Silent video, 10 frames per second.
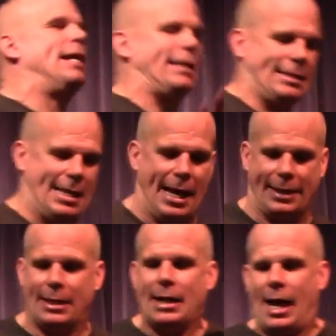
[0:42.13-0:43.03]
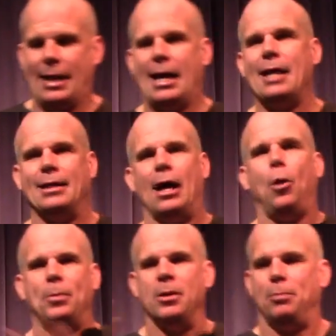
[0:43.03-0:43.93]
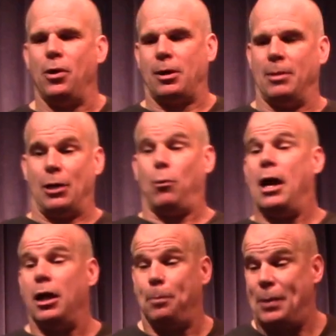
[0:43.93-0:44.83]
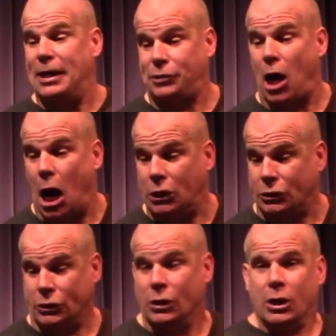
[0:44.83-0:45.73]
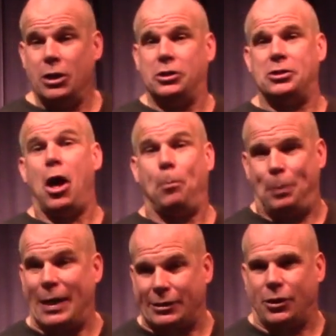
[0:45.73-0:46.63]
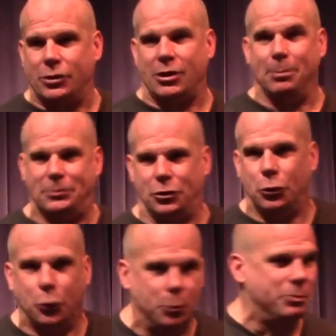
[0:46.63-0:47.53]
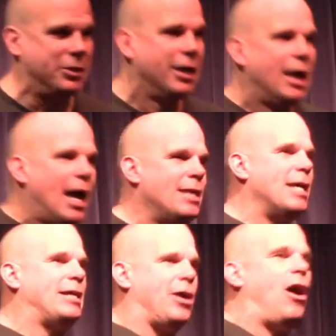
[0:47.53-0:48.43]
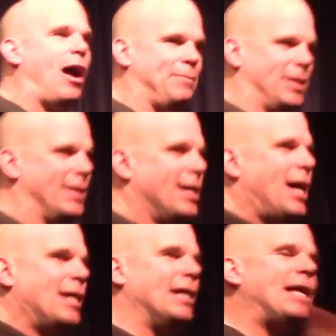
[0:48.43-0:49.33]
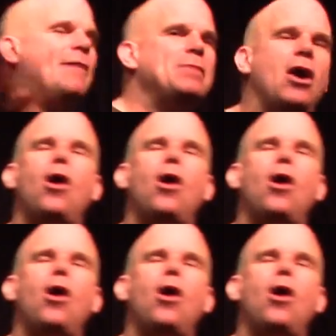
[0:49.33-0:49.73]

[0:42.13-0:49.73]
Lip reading: panic attack. I got in, I opened the book, I'm like, where are the pictures? There's no pictures, I'm doomed. And they caught me, and they gave me